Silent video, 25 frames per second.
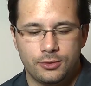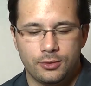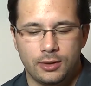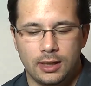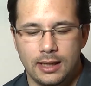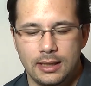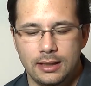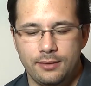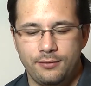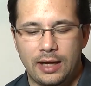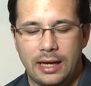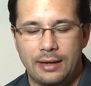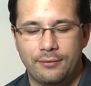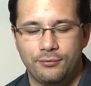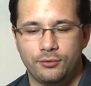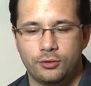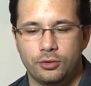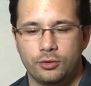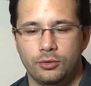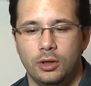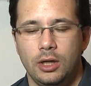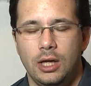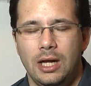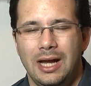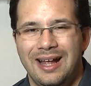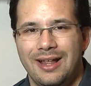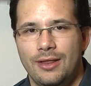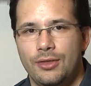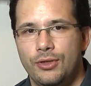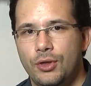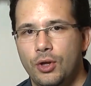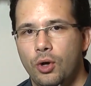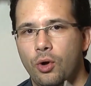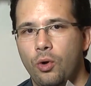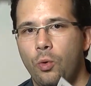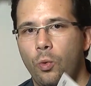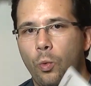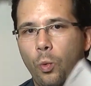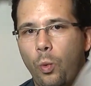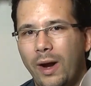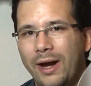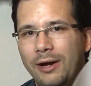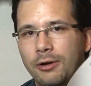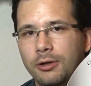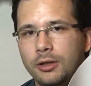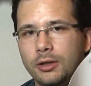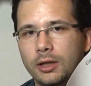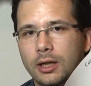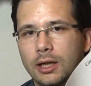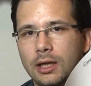You kind of have to know
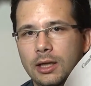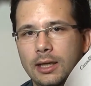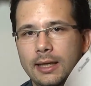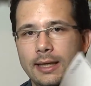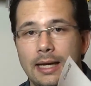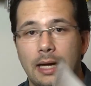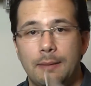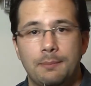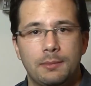where to click.